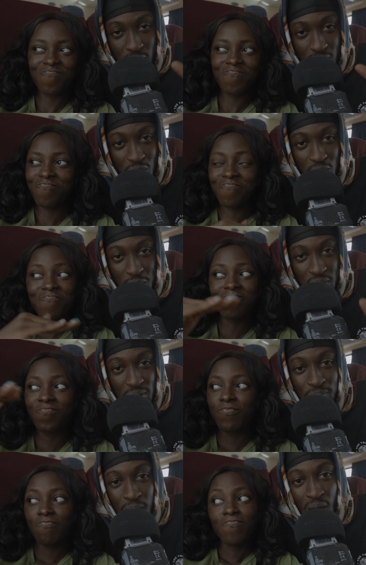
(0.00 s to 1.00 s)
Speaker 1: around the
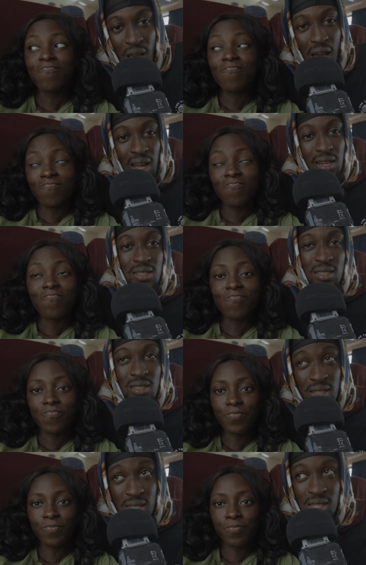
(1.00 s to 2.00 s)
world, and
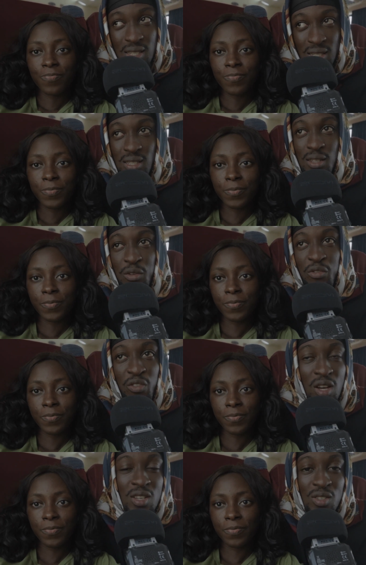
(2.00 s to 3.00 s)
this is the
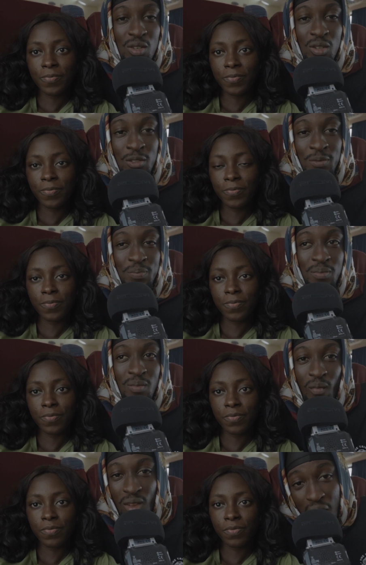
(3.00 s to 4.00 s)
first. So
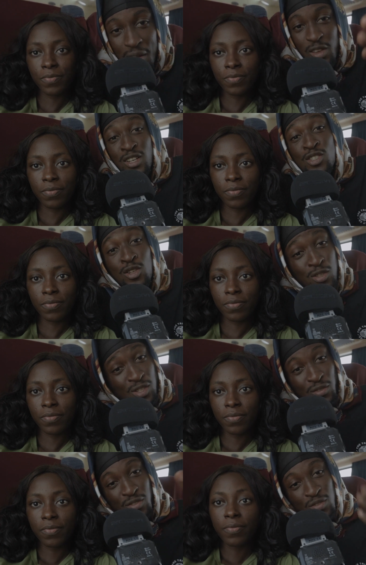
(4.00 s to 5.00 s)
yeah, you're
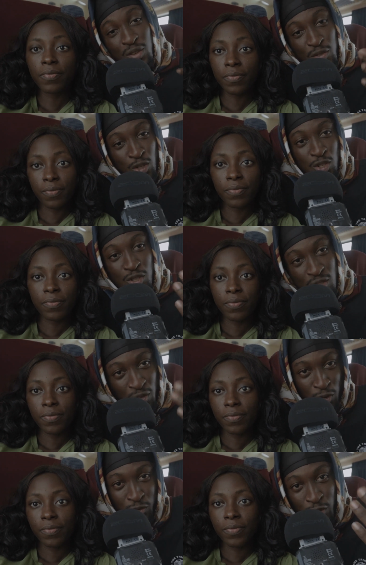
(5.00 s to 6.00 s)
exclusive. If you're
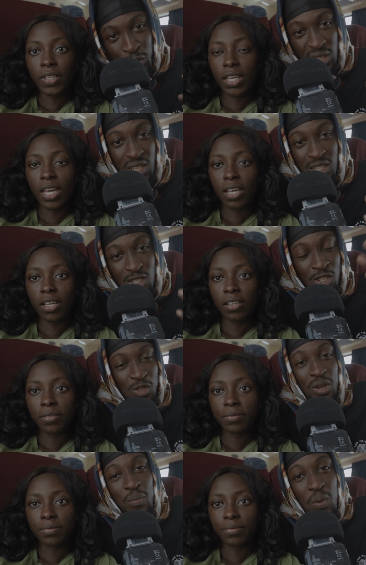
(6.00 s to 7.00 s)
just if you're viewing this,
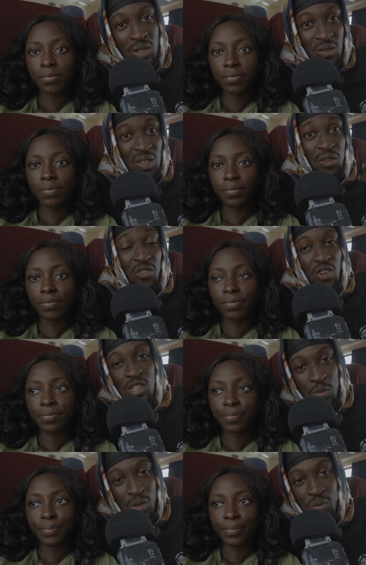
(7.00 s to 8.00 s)
just know you're part of like the
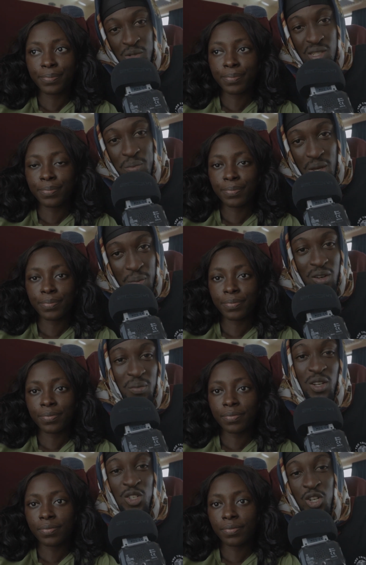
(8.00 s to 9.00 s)
first people to be a
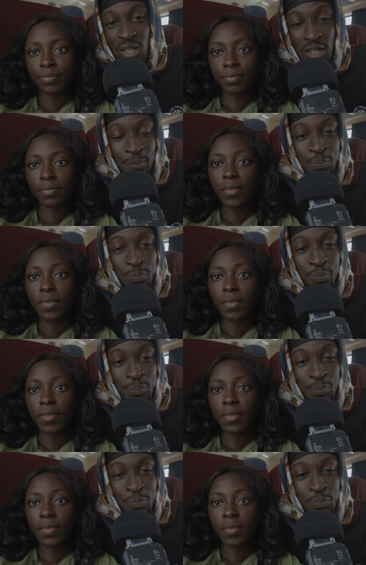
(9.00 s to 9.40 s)
part of my journey.